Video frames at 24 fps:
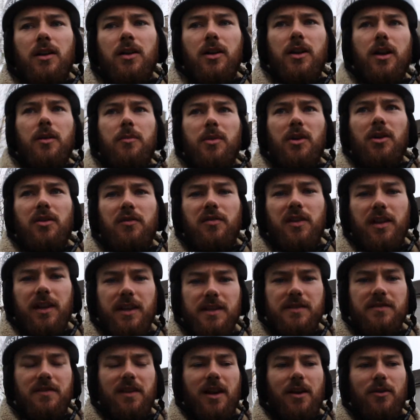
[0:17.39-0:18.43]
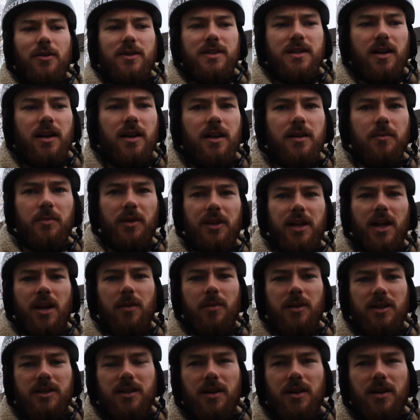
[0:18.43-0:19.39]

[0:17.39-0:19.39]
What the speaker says: Look how beautiful these flowers are, my neighbour's